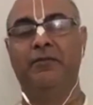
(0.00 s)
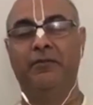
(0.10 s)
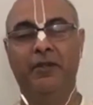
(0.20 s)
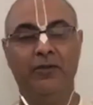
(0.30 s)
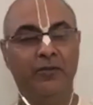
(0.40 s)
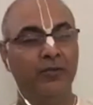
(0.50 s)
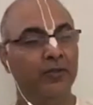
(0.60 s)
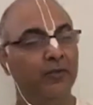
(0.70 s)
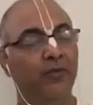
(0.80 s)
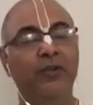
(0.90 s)
one
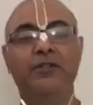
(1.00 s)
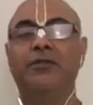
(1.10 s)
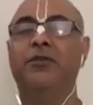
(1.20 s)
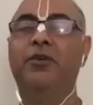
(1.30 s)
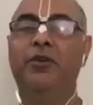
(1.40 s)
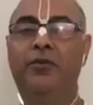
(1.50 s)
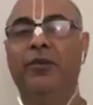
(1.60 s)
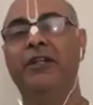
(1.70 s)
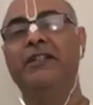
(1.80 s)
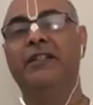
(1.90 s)
who wants to know
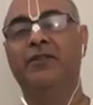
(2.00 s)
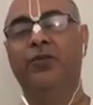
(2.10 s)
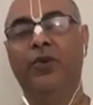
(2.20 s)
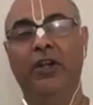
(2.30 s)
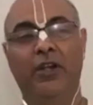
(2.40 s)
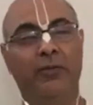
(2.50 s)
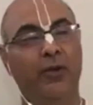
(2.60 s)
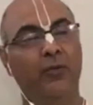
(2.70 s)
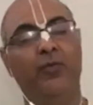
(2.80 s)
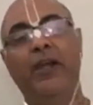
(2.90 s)
what is this world
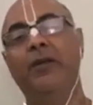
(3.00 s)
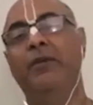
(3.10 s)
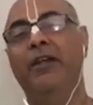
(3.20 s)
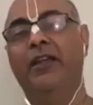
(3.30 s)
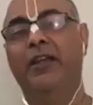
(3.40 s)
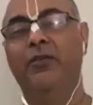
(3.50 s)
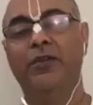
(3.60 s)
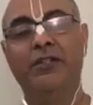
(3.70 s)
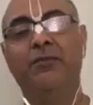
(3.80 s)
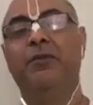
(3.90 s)
about, why am I here,
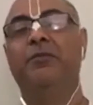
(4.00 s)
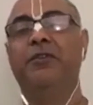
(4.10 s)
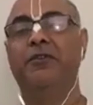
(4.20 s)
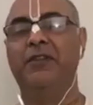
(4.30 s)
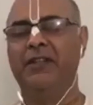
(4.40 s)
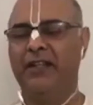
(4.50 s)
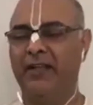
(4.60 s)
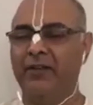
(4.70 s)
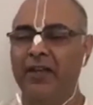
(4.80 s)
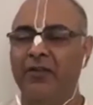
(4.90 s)
what's the purpose of this
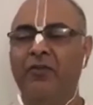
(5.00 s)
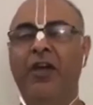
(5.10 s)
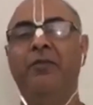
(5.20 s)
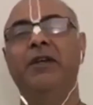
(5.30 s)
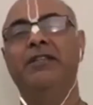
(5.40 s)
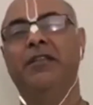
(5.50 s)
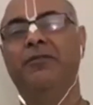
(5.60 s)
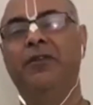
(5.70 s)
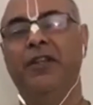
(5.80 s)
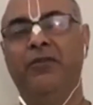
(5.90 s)
life, why am I
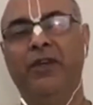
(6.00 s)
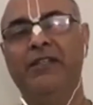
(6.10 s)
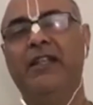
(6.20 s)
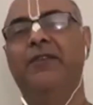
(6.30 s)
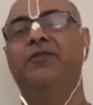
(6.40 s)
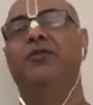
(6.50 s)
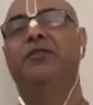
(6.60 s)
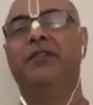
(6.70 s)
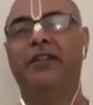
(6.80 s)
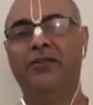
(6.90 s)
suffering, why is life so
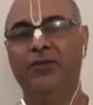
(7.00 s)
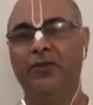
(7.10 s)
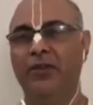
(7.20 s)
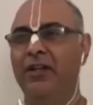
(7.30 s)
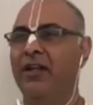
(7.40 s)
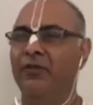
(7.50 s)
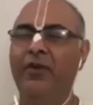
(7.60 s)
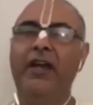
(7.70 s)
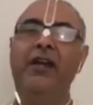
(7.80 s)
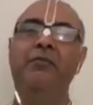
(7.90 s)
stressful,
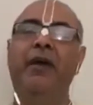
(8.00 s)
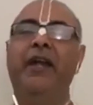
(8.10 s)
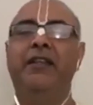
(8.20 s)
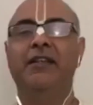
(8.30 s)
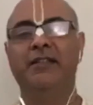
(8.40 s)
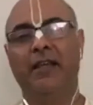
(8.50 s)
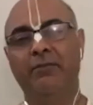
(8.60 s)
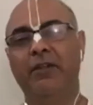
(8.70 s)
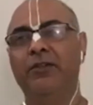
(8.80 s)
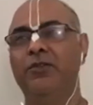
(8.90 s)
why are bad things
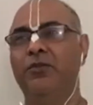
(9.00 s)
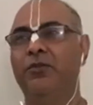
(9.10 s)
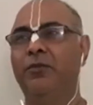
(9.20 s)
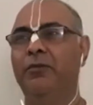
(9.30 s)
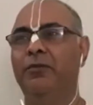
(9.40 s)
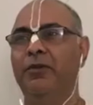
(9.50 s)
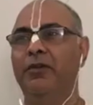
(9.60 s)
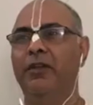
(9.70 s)
happening to good people.